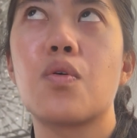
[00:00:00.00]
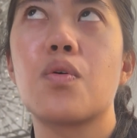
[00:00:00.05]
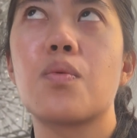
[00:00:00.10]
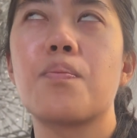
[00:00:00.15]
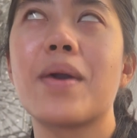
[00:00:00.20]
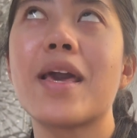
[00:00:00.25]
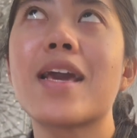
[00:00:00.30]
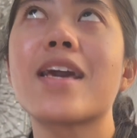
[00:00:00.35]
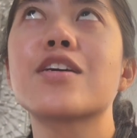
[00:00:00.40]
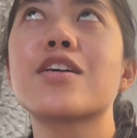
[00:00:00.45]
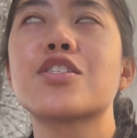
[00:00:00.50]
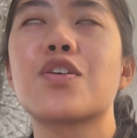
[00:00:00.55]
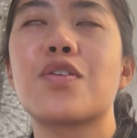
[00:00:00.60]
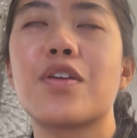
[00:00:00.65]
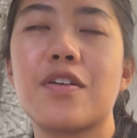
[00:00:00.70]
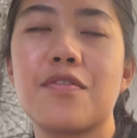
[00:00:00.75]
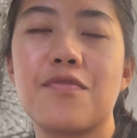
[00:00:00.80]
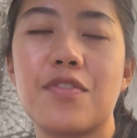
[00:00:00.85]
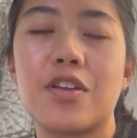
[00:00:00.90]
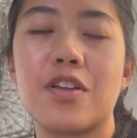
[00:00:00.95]
baking
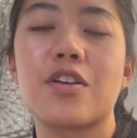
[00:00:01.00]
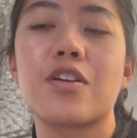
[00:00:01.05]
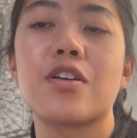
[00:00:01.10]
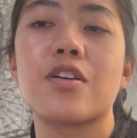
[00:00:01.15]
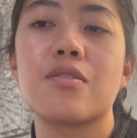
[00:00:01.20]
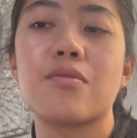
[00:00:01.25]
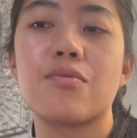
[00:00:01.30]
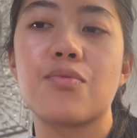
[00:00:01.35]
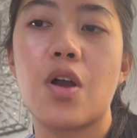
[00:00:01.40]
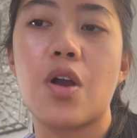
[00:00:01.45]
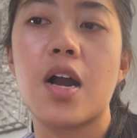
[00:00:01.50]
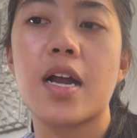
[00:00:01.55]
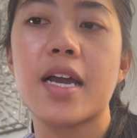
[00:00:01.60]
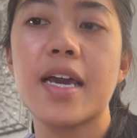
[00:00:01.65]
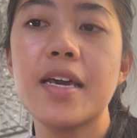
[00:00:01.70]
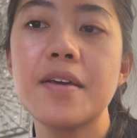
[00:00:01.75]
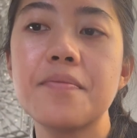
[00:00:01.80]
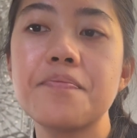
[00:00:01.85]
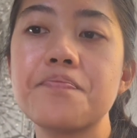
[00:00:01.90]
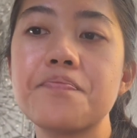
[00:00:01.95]
soda vinegar
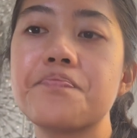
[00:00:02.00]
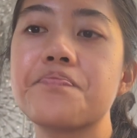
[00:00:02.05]
rocket